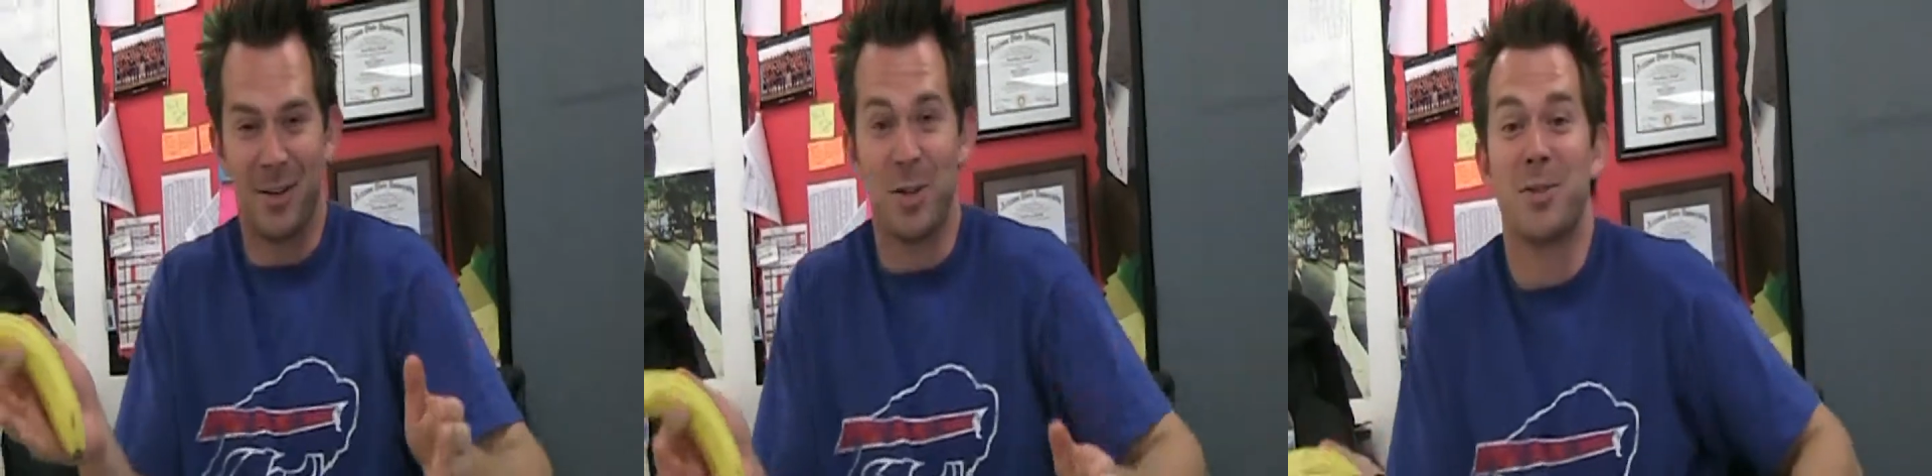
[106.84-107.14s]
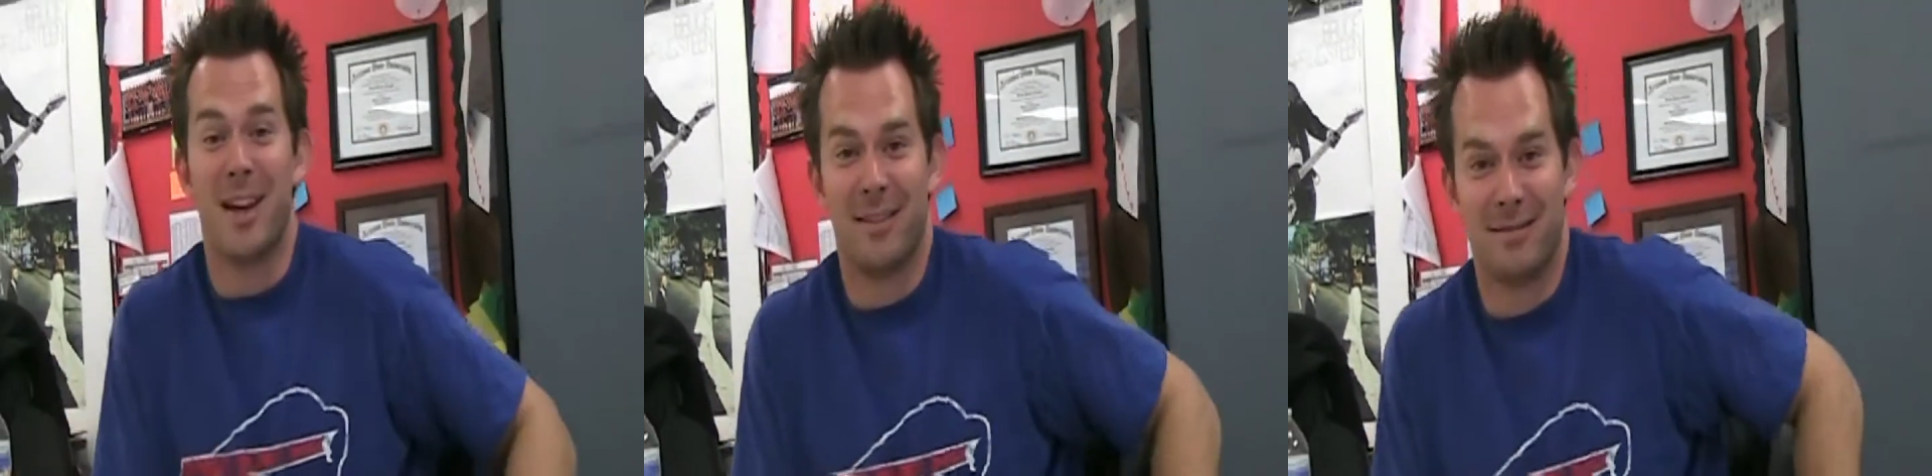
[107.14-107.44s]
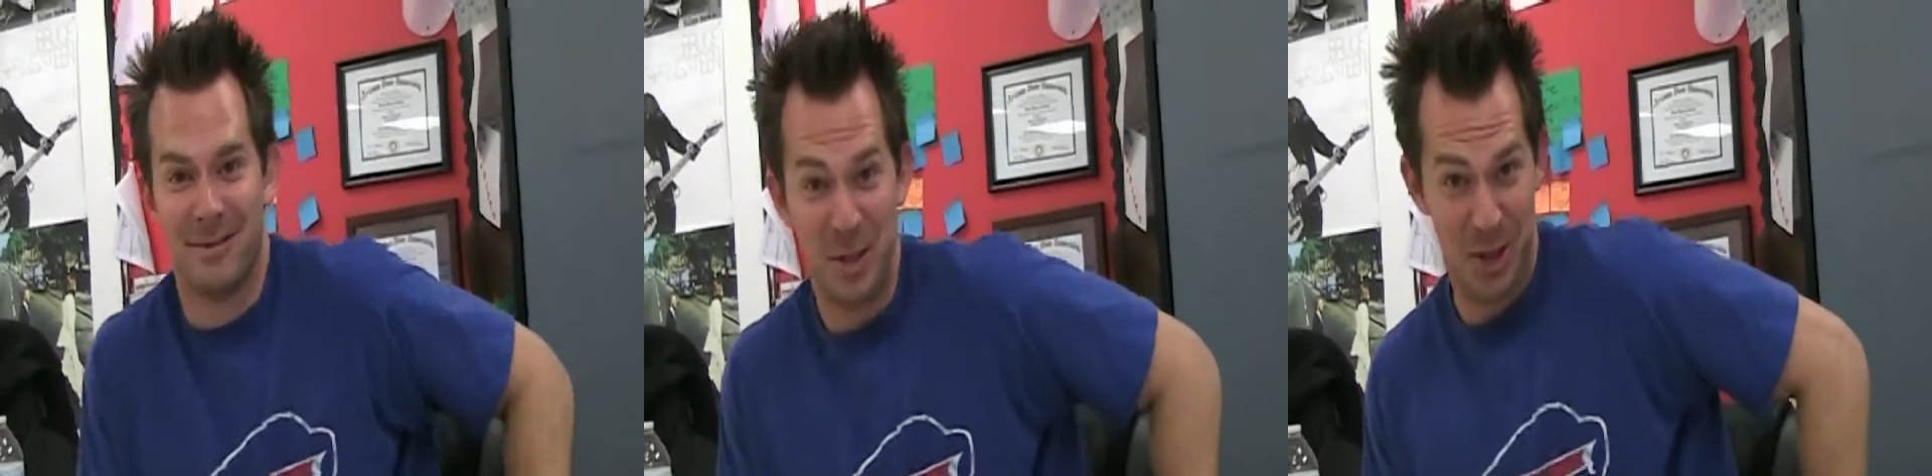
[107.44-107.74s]
other Tuesday.
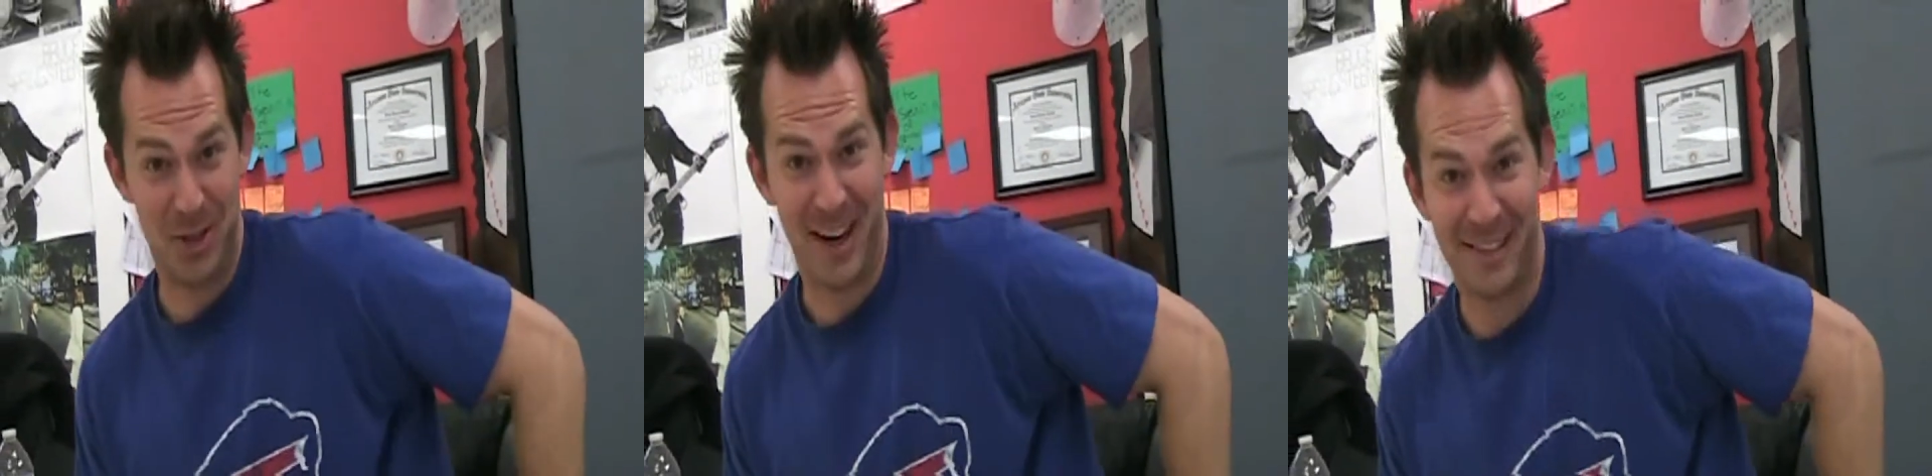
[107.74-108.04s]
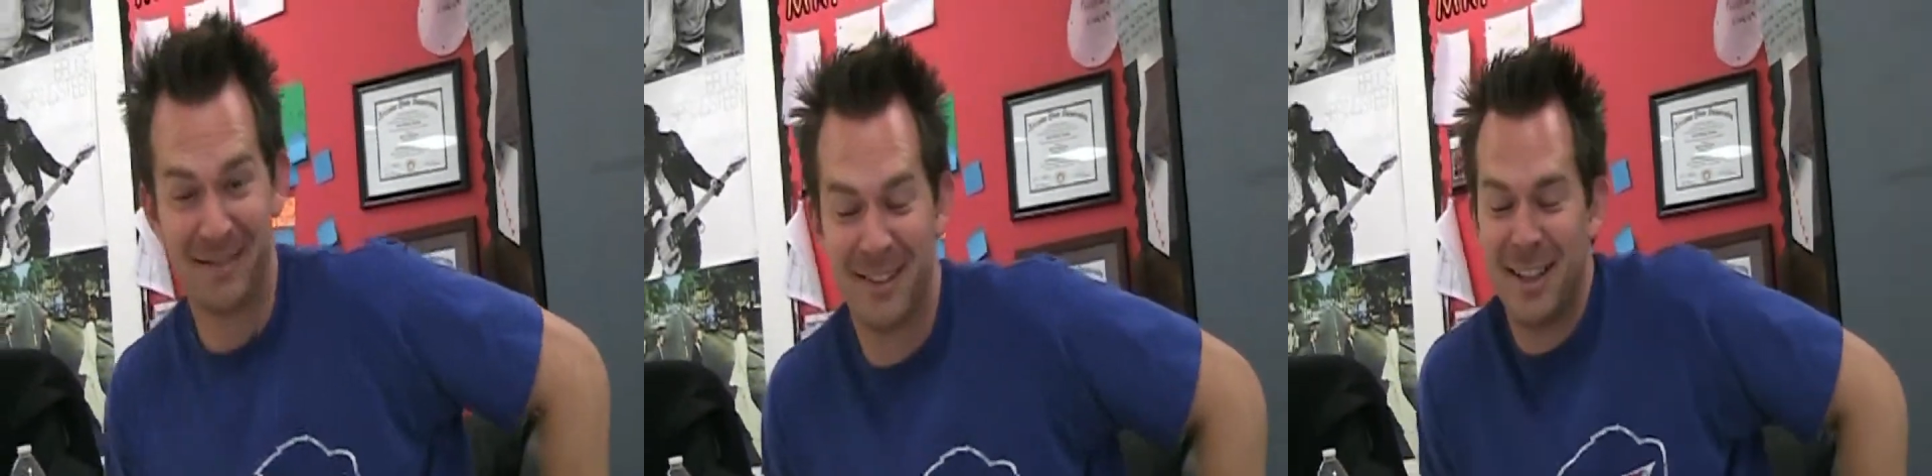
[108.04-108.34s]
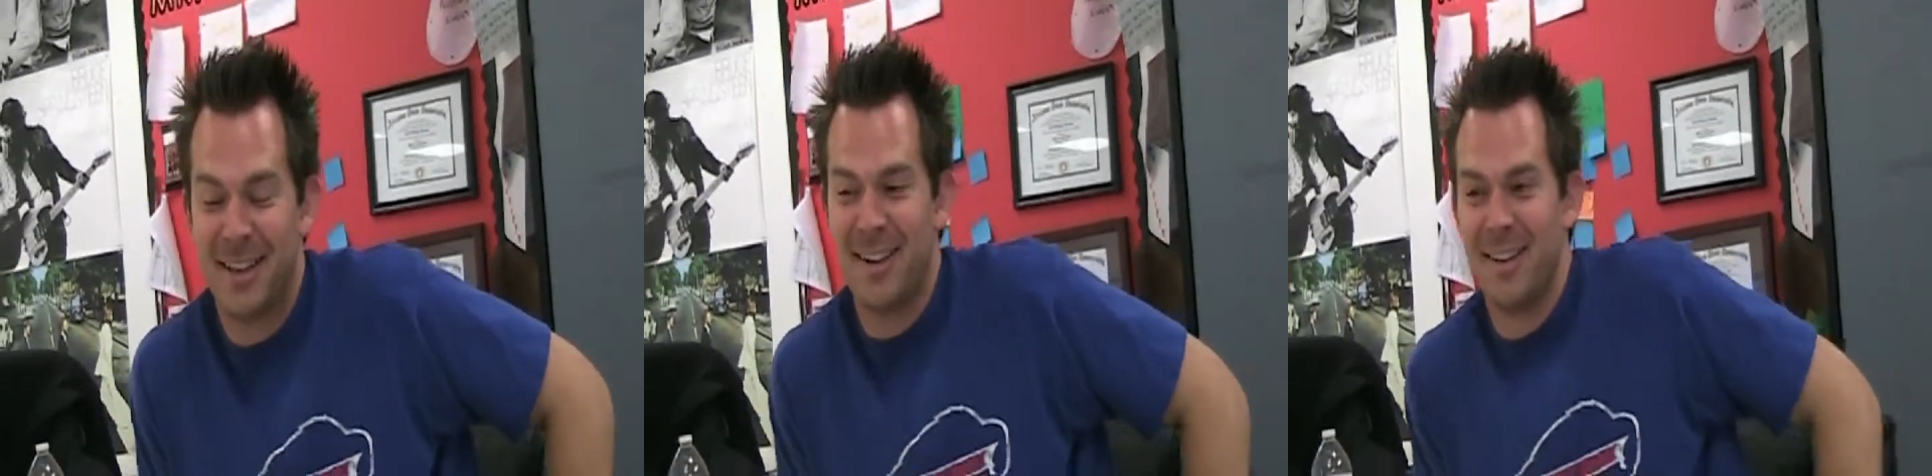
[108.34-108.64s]
It's Tuesday.
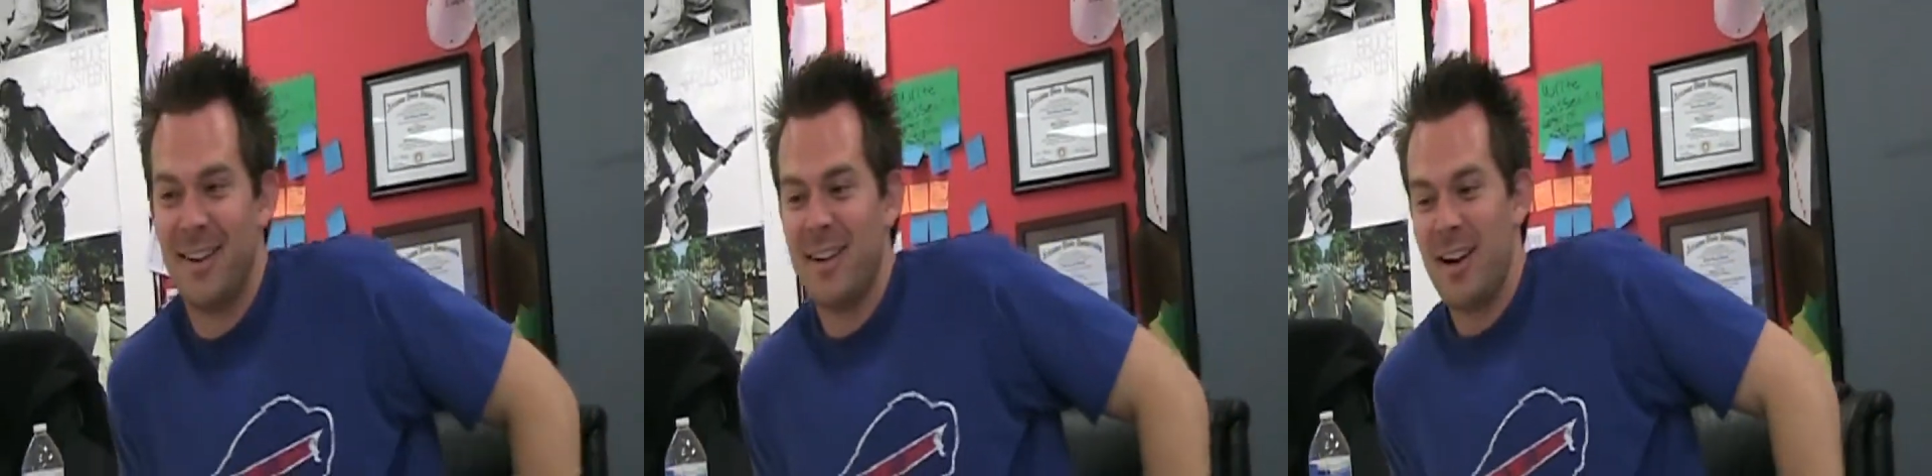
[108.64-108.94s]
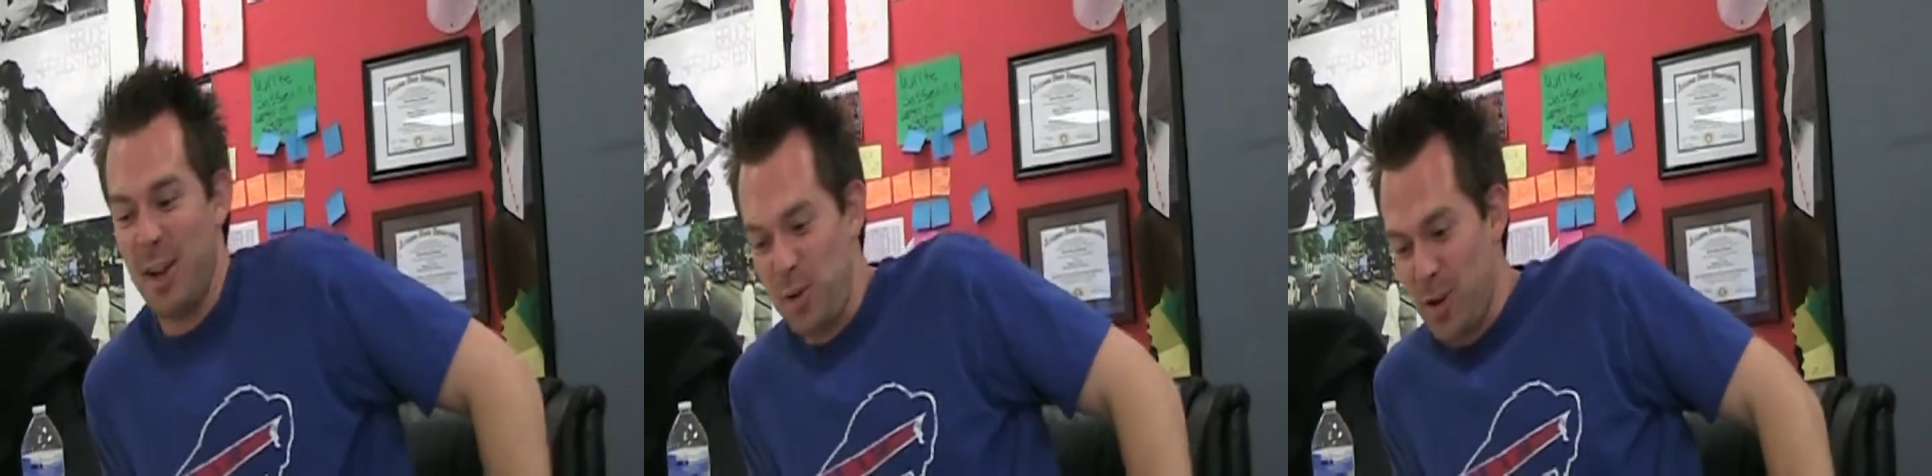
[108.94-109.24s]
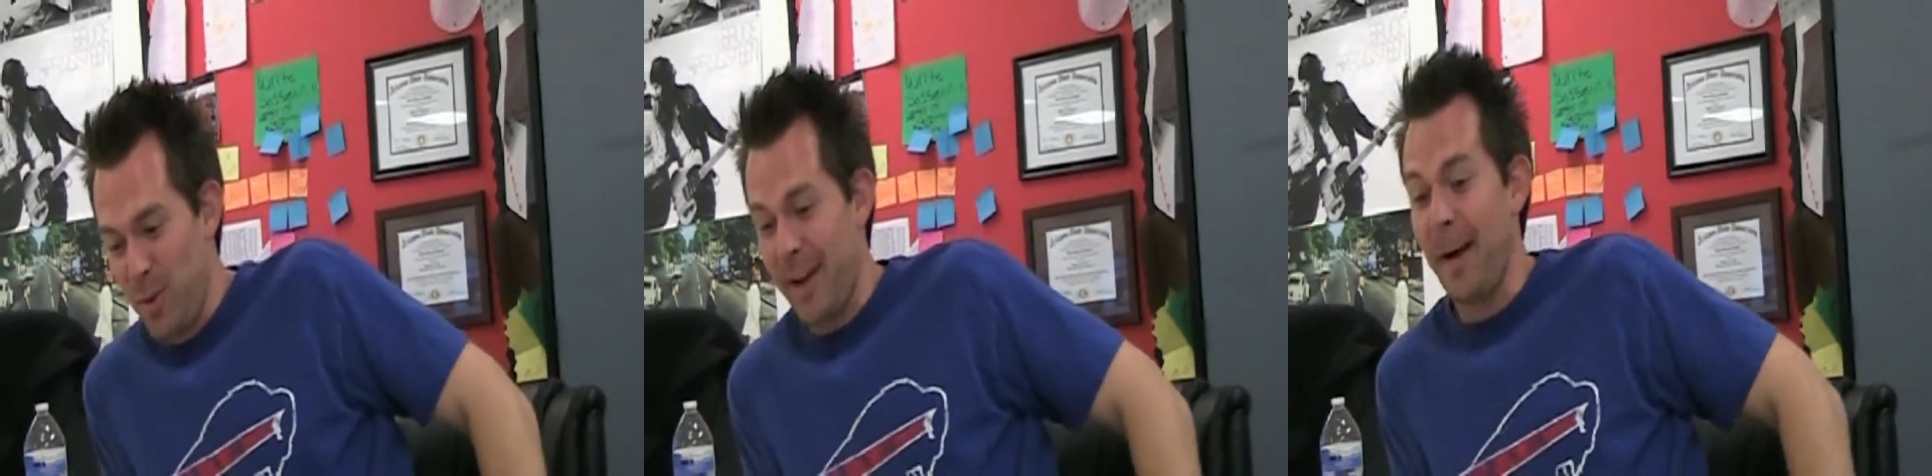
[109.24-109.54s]
I
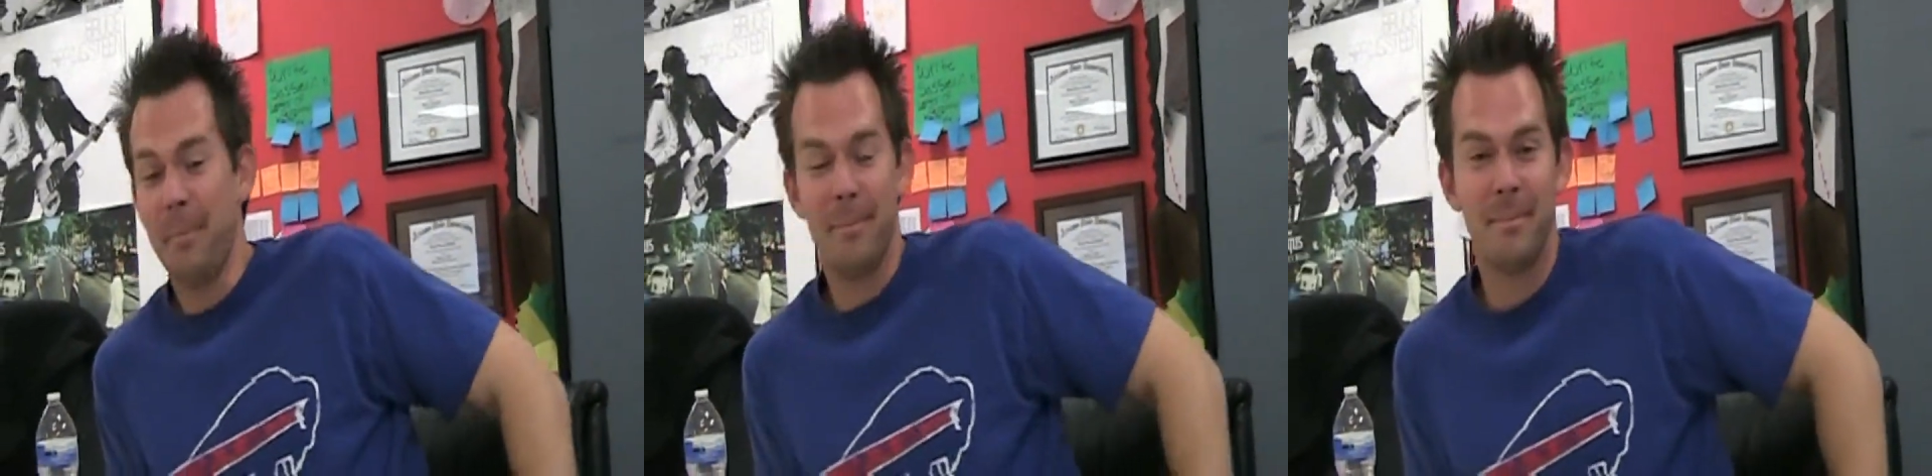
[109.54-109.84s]
usually wake up,